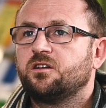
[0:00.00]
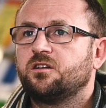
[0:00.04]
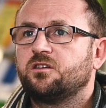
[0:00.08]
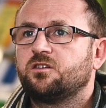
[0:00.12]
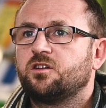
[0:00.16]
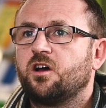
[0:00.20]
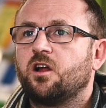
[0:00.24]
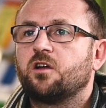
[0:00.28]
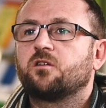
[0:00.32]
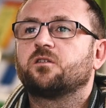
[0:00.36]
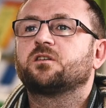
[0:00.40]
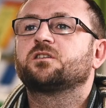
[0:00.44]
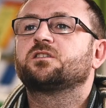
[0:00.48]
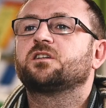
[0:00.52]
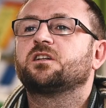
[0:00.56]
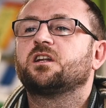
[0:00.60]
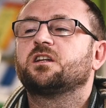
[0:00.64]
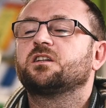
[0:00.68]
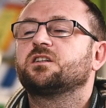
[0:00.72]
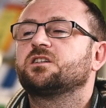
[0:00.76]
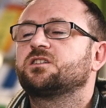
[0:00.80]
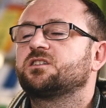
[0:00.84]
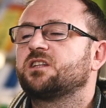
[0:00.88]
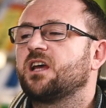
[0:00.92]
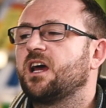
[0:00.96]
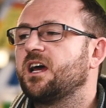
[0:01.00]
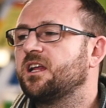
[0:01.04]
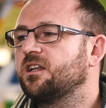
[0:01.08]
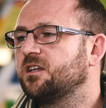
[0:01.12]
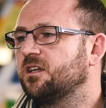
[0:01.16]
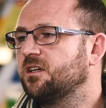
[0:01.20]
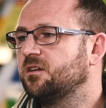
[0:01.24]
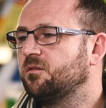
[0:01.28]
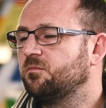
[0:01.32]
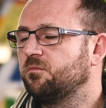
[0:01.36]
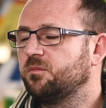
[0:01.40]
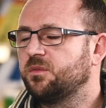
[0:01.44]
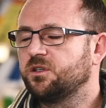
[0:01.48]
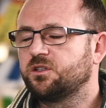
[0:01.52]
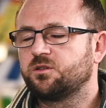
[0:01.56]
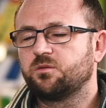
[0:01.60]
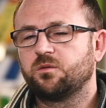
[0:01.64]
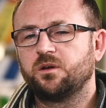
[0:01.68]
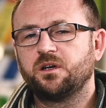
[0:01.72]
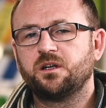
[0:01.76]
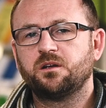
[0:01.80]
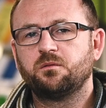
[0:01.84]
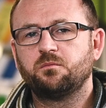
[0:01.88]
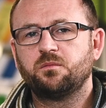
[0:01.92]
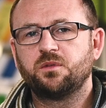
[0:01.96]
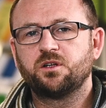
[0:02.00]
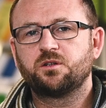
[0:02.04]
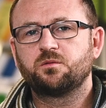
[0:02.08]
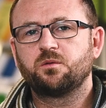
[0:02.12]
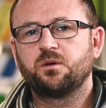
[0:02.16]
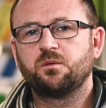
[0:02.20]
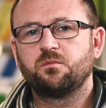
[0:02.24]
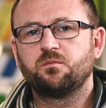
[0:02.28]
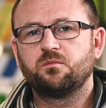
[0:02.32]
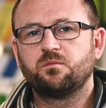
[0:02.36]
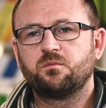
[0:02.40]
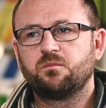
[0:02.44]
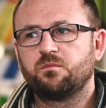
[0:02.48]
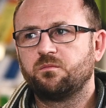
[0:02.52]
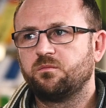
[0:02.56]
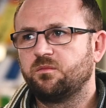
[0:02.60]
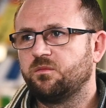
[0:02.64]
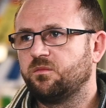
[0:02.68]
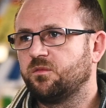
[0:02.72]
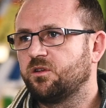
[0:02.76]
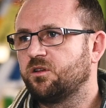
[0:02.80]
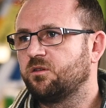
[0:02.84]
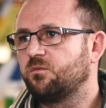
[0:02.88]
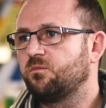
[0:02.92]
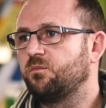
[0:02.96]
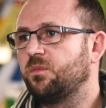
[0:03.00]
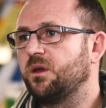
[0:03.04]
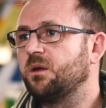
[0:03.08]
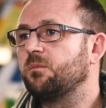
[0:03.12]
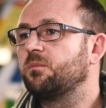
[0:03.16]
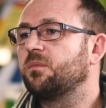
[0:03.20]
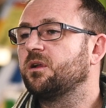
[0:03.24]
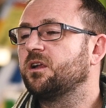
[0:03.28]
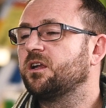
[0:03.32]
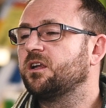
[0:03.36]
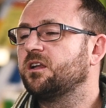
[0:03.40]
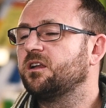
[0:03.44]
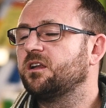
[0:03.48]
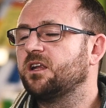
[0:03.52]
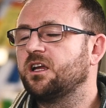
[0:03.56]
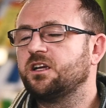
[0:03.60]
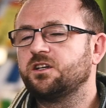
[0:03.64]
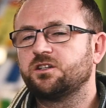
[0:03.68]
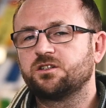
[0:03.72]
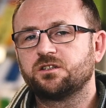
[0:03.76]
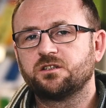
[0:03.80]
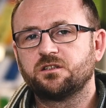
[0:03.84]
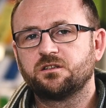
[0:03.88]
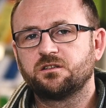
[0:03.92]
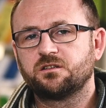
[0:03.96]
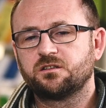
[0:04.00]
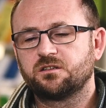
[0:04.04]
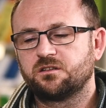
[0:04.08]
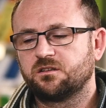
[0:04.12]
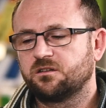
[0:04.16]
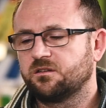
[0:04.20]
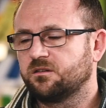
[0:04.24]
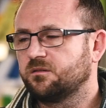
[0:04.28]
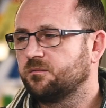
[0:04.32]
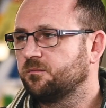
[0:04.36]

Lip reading: tolerance and understanding between people and nations.